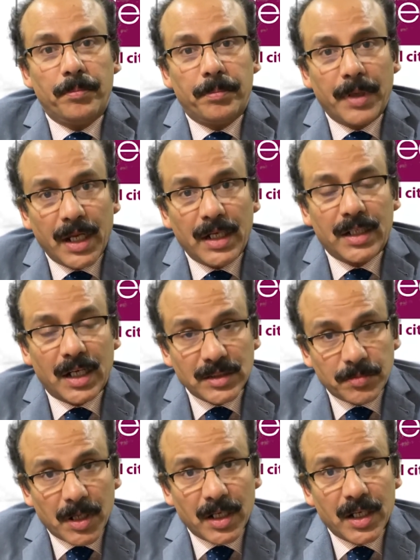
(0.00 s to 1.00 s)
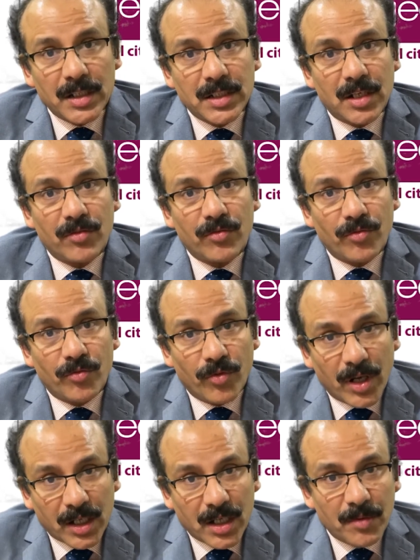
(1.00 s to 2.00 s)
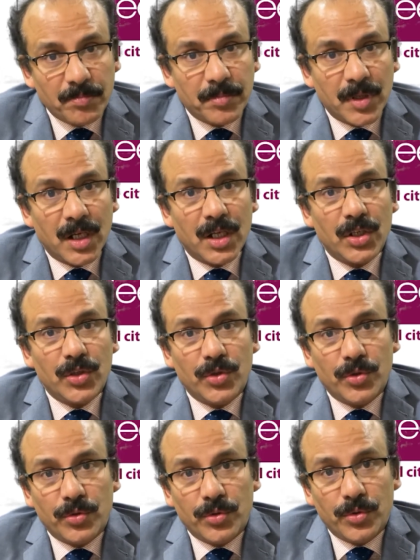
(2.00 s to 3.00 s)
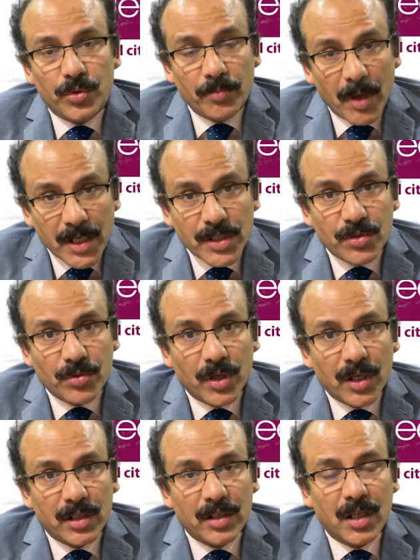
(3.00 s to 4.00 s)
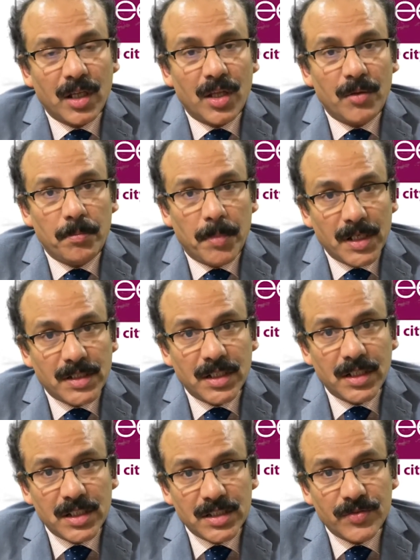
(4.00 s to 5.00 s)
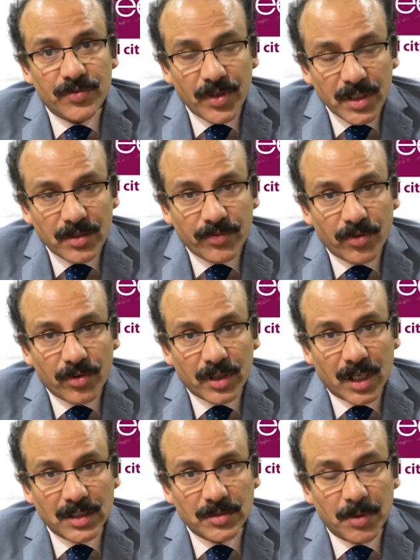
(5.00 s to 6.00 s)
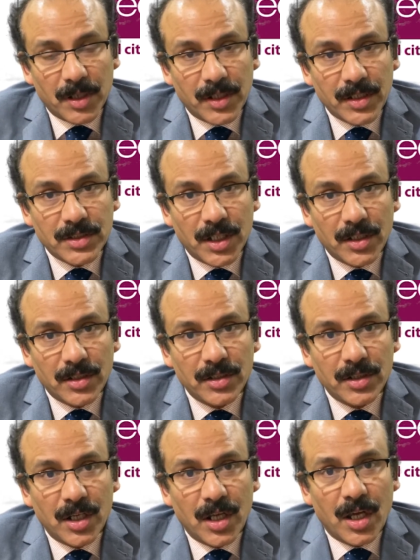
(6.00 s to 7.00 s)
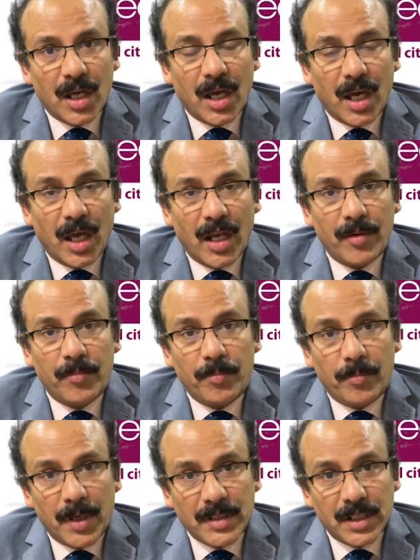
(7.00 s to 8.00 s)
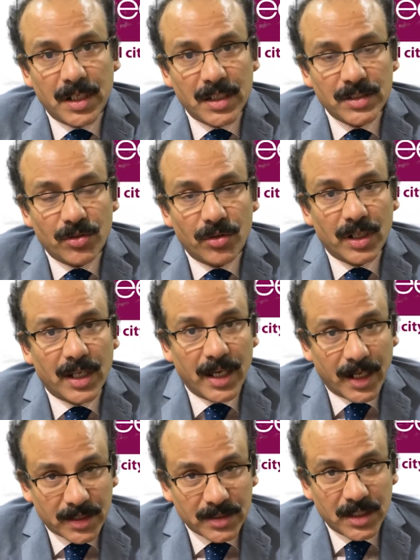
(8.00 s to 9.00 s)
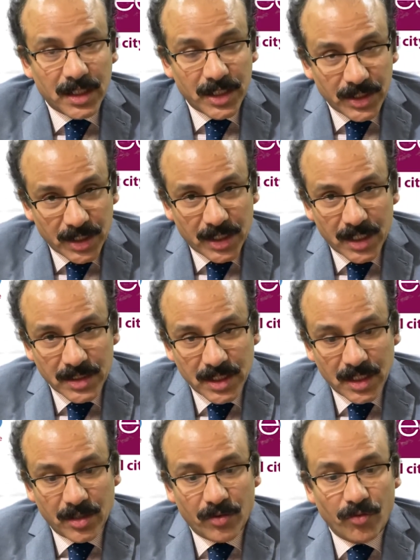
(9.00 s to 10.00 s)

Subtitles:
pre-transplantation workup to make sure patient is fit for transplantation and patient has got correct indication.